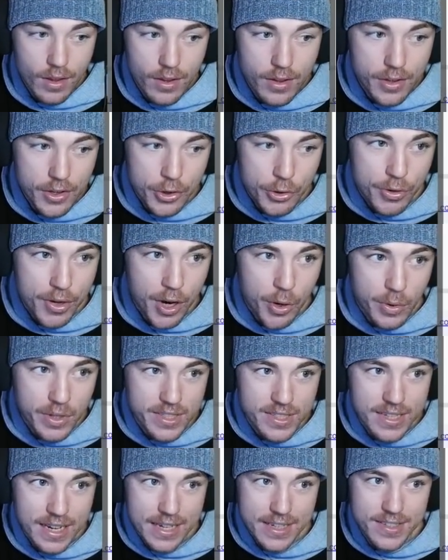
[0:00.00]
you know
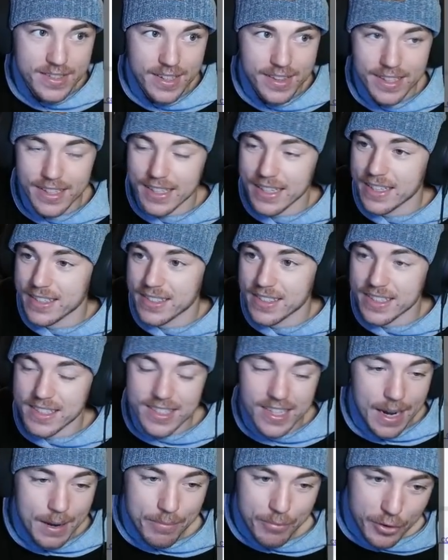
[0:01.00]
what's next on the list. It's
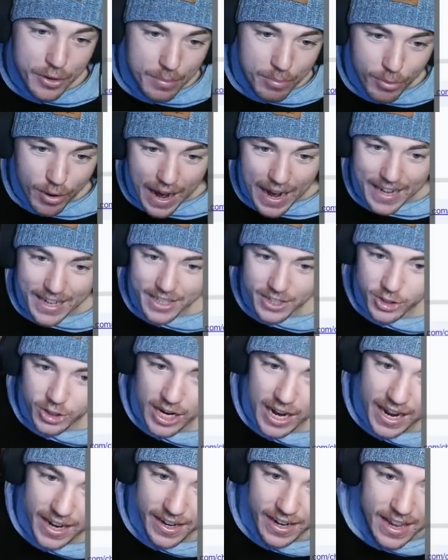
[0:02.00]
time for the bracket,
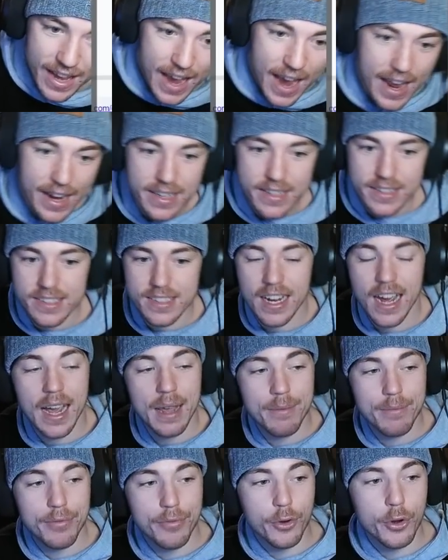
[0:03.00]
chat, and it's
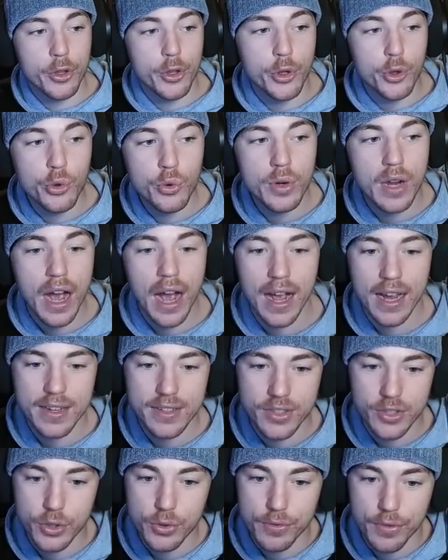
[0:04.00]
time for you
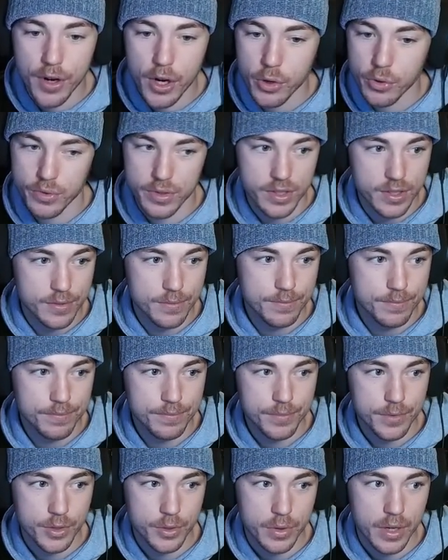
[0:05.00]
guys to vote.
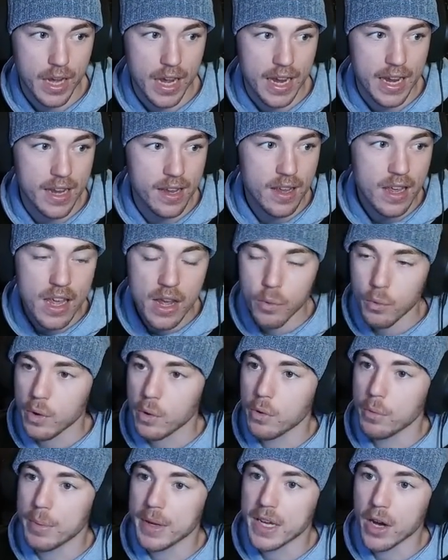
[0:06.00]
Okay, we
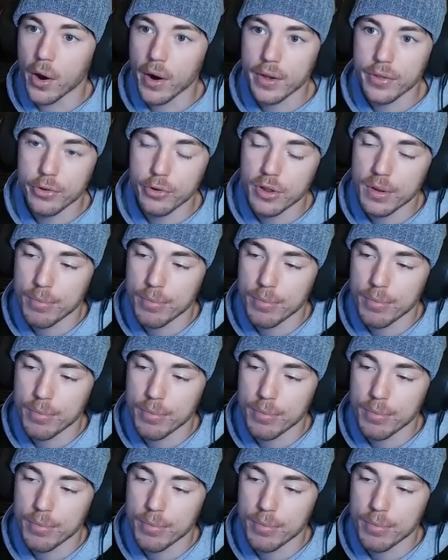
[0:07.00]
will be going through the